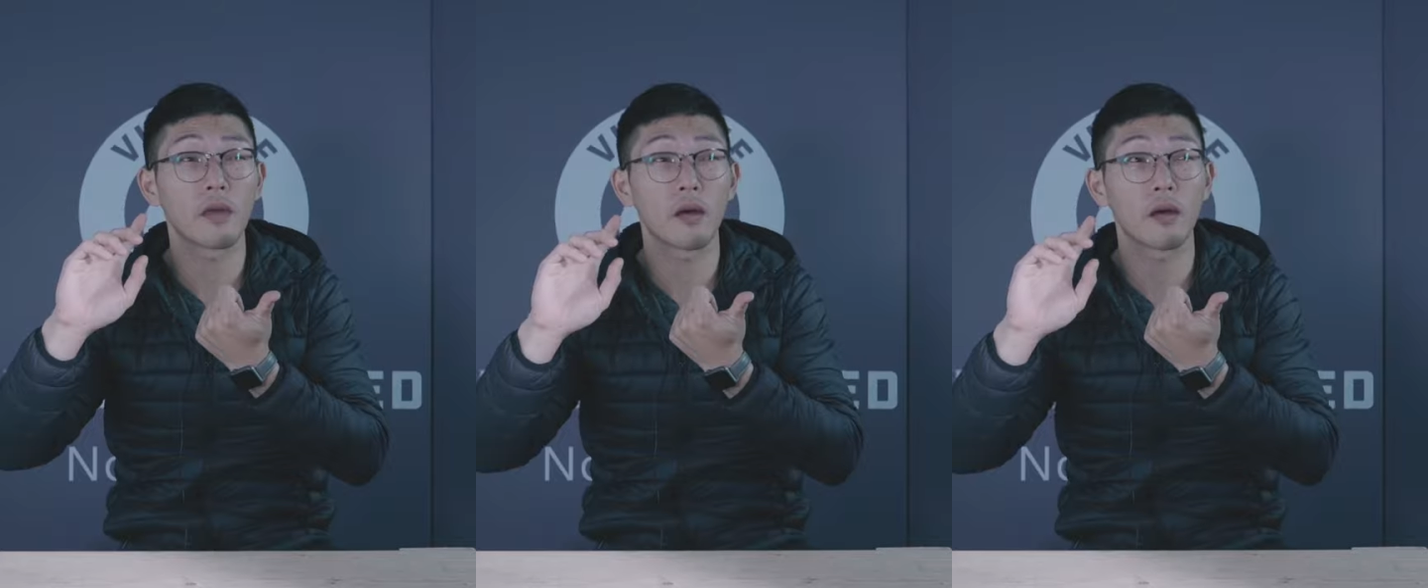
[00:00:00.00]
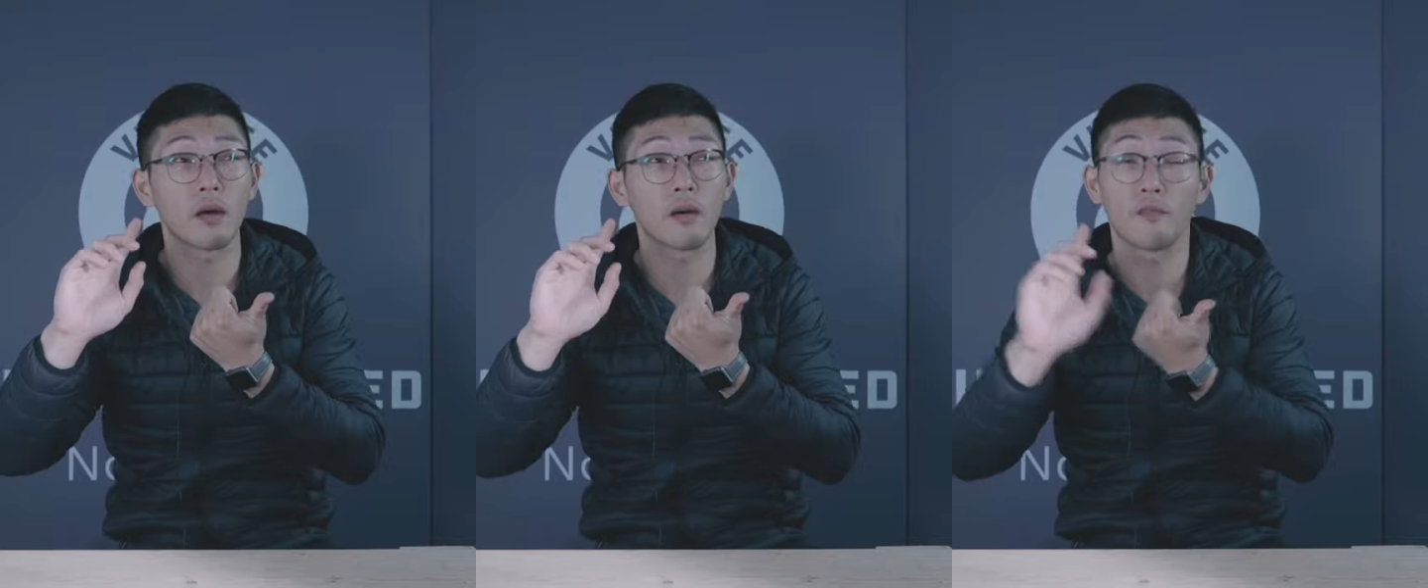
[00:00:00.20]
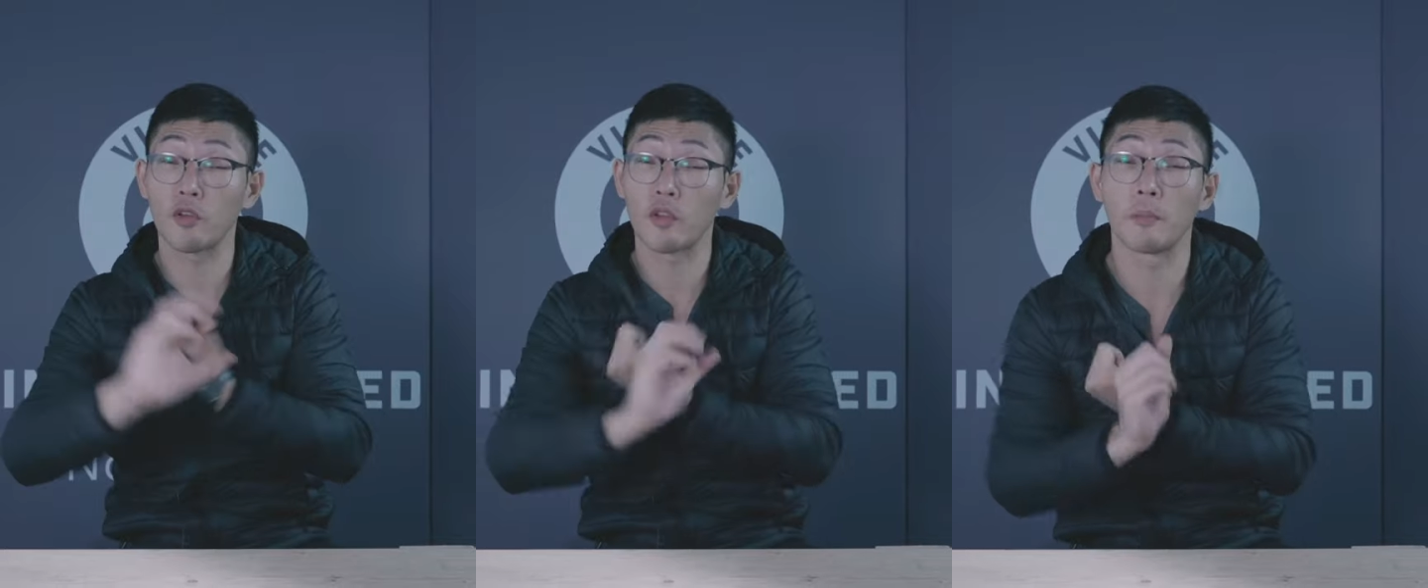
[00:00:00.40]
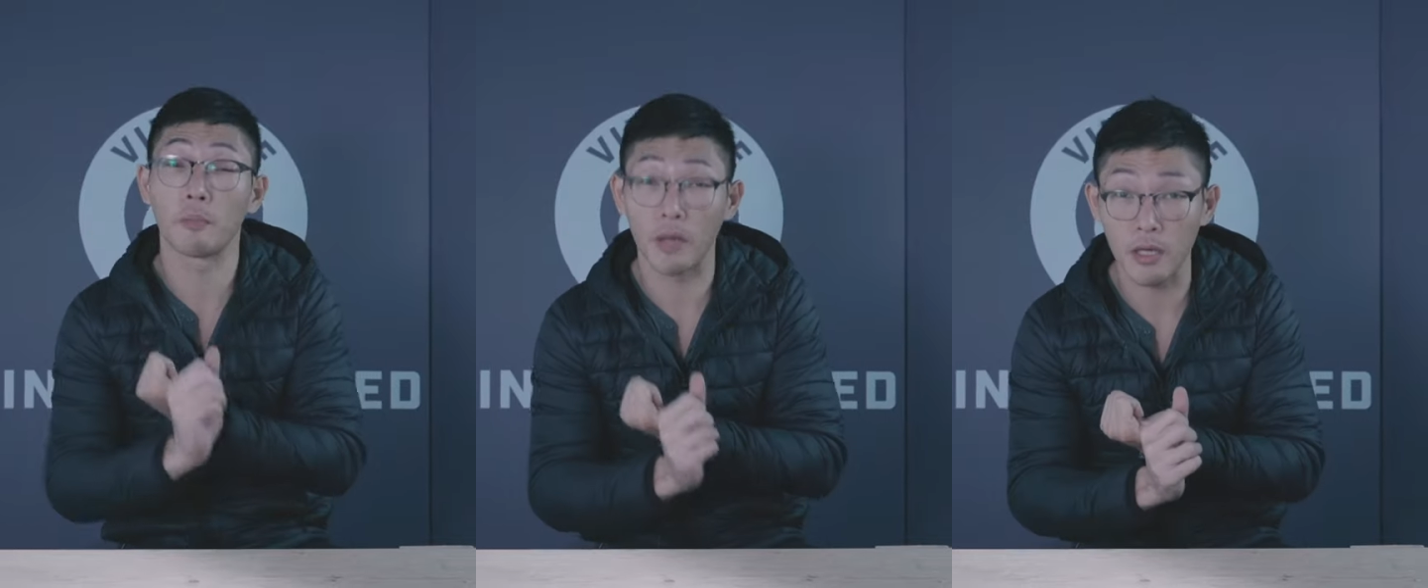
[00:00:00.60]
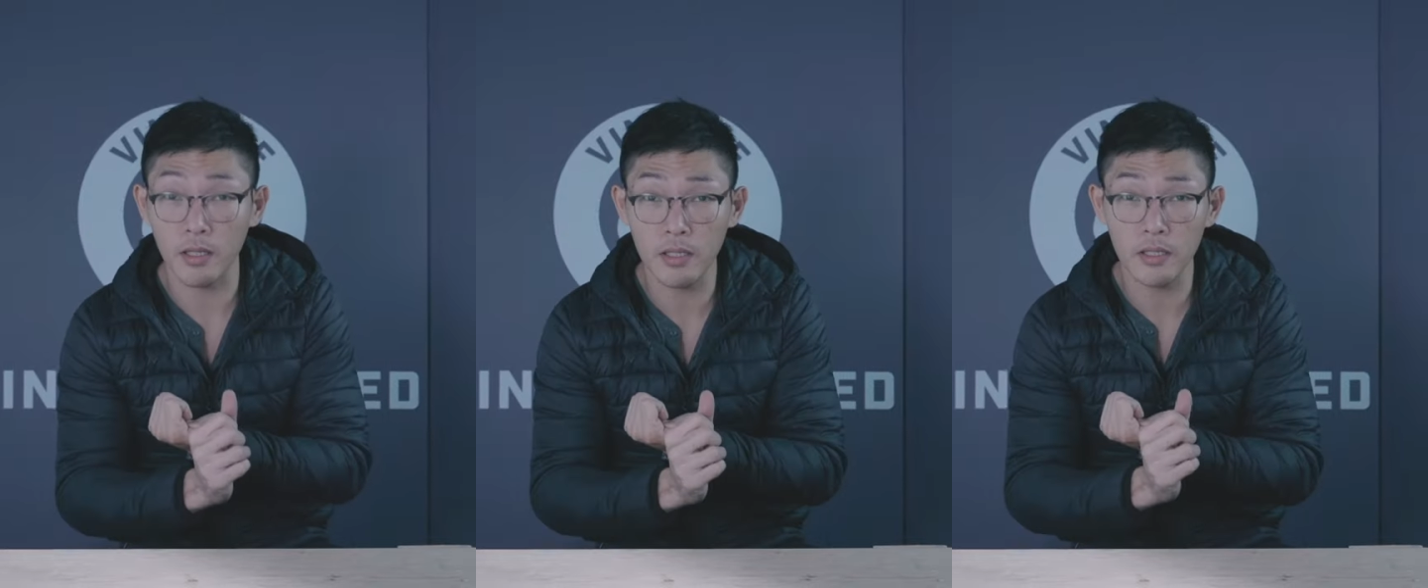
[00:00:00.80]
the for the
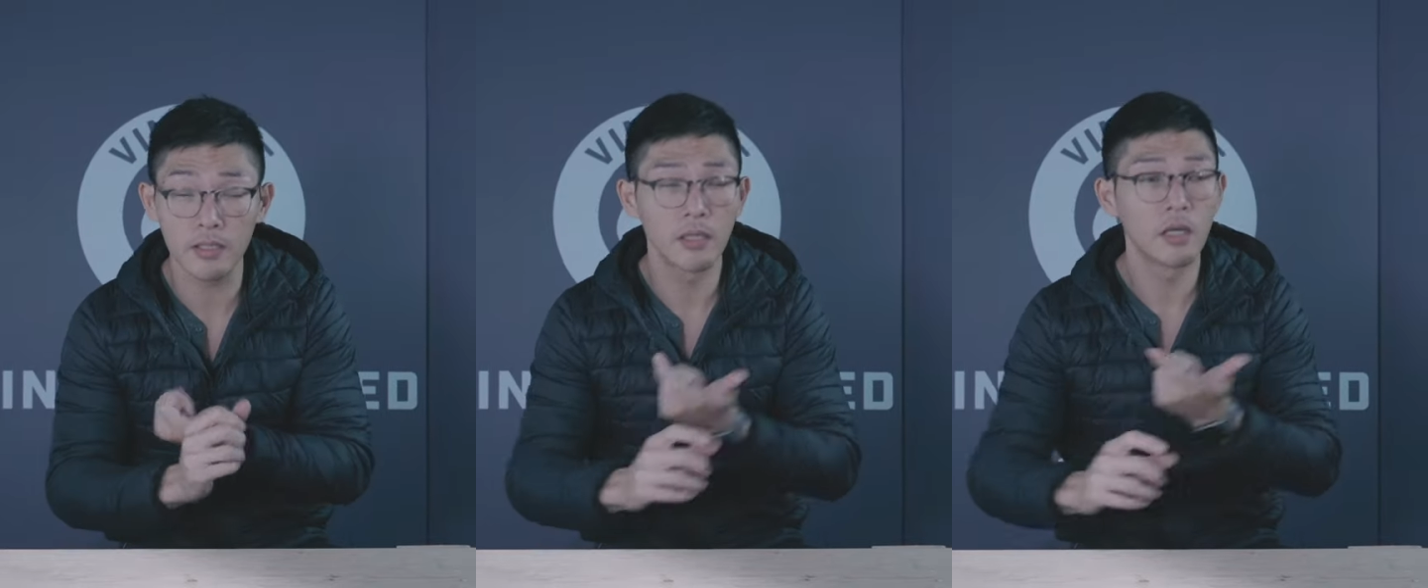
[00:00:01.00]
bug,